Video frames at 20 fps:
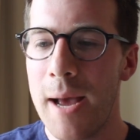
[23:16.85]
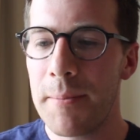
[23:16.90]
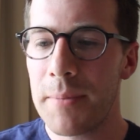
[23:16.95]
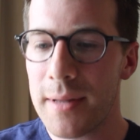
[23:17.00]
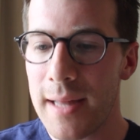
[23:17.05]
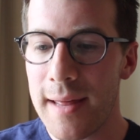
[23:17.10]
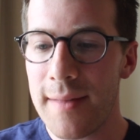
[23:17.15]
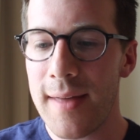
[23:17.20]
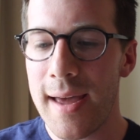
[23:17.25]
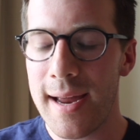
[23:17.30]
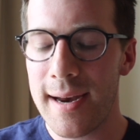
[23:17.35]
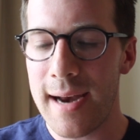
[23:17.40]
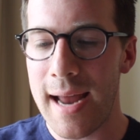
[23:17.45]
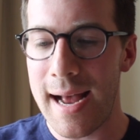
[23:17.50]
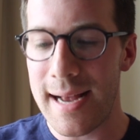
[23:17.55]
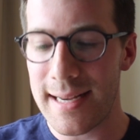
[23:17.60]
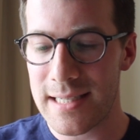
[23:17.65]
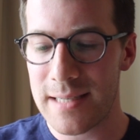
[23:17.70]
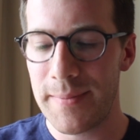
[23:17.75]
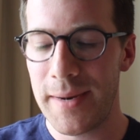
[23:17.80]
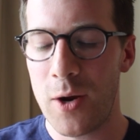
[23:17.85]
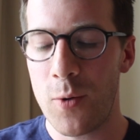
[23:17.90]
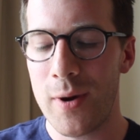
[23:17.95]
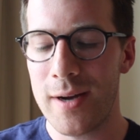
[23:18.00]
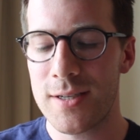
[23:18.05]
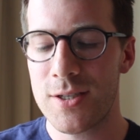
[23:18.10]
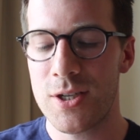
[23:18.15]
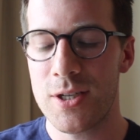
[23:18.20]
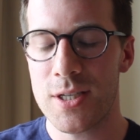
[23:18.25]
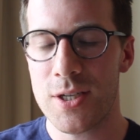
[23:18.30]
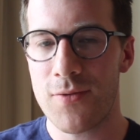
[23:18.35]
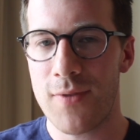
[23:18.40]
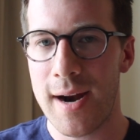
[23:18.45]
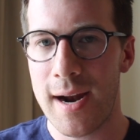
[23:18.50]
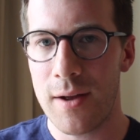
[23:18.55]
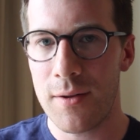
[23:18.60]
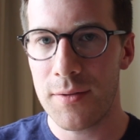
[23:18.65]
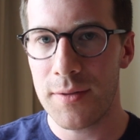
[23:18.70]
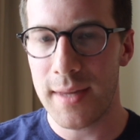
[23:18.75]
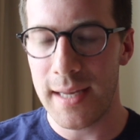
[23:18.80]
But they then asked me questions
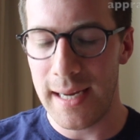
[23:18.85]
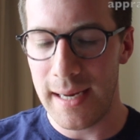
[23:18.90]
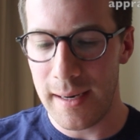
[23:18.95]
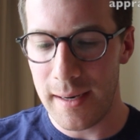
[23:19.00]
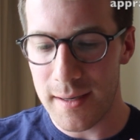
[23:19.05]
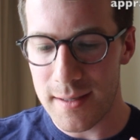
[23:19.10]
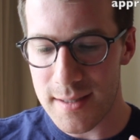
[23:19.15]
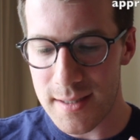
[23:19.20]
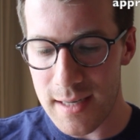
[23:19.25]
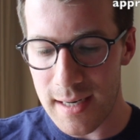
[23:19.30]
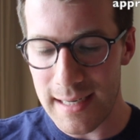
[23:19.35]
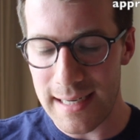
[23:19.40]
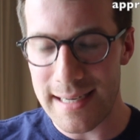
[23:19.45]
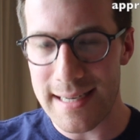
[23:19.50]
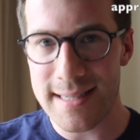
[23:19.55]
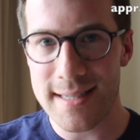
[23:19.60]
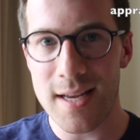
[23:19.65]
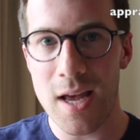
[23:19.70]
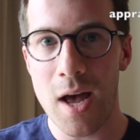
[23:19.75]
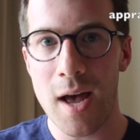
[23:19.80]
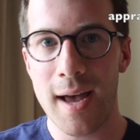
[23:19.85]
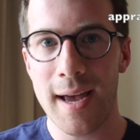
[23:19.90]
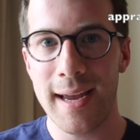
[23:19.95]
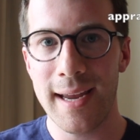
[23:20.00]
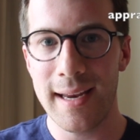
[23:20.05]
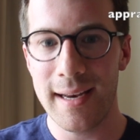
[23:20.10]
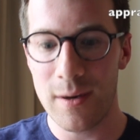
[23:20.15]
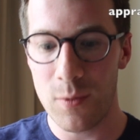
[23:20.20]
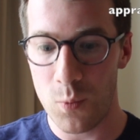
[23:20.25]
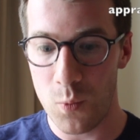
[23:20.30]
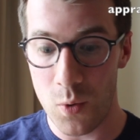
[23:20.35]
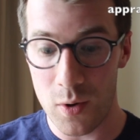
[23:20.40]
around the study design.